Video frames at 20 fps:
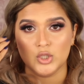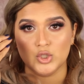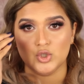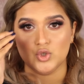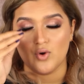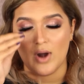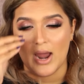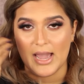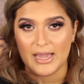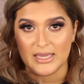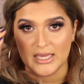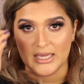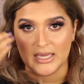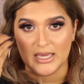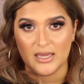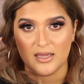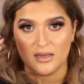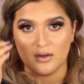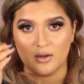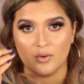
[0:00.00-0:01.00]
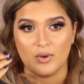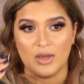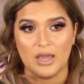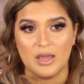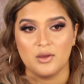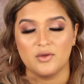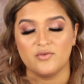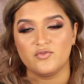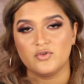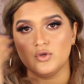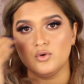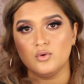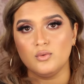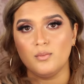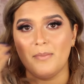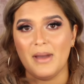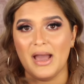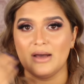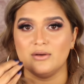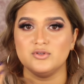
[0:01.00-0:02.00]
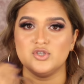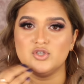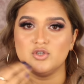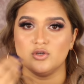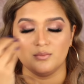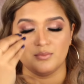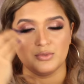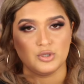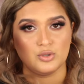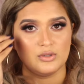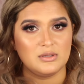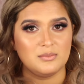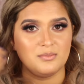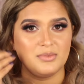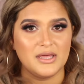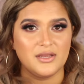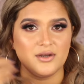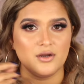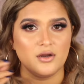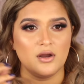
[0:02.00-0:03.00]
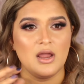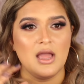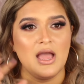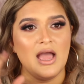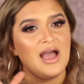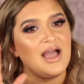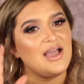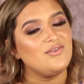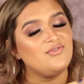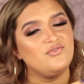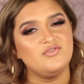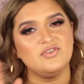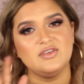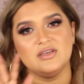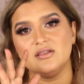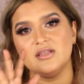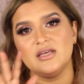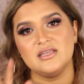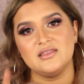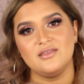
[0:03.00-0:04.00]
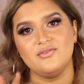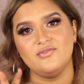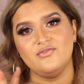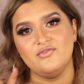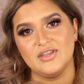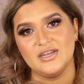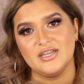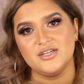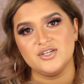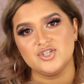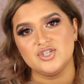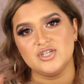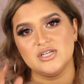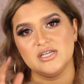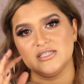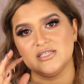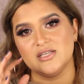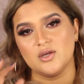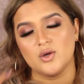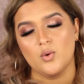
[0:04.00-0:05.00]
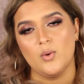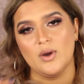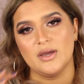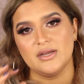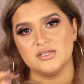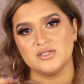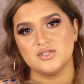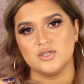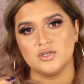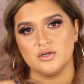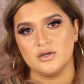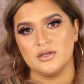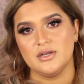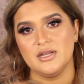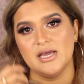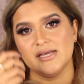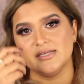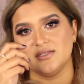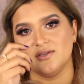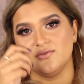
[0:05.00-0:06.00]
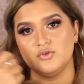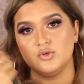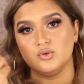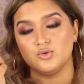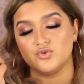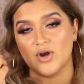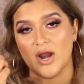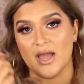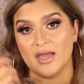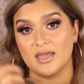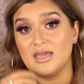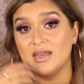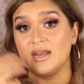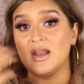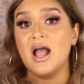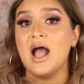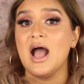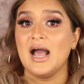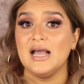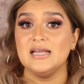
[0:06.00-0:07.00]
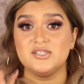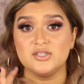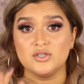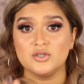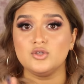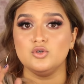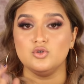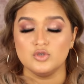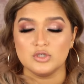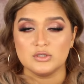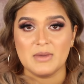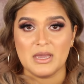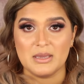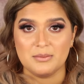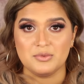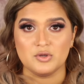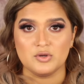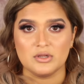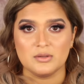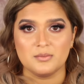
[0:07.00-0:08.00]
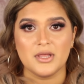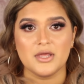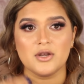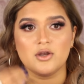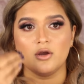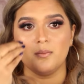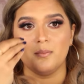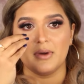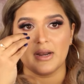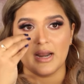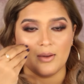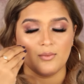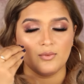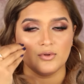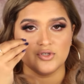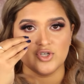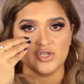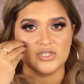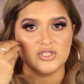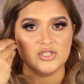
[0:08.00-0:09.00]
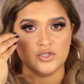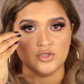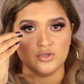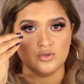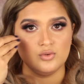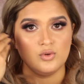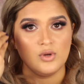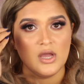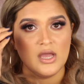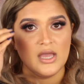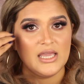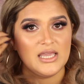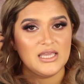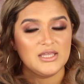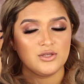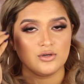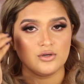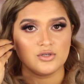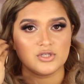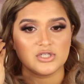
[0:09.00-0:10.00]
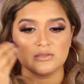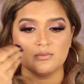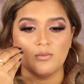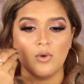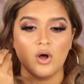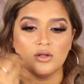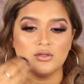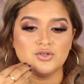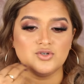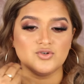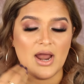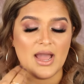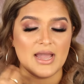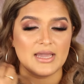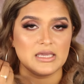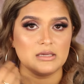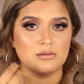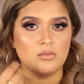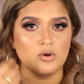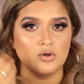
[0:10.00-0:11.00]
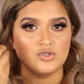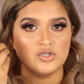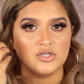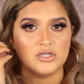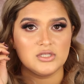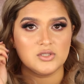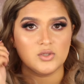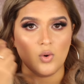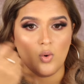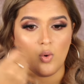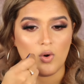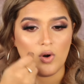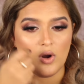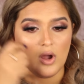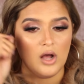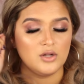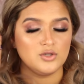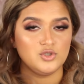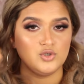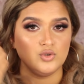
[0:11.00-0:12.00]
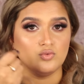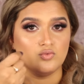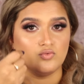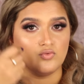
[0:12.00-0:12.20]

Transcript: dragging it, okay? If you bounce your beauty blender, I feel like the finish isn't quite as good as if you drag it. I still use my beauty blender, but I will just do either small dragging motions or I'll do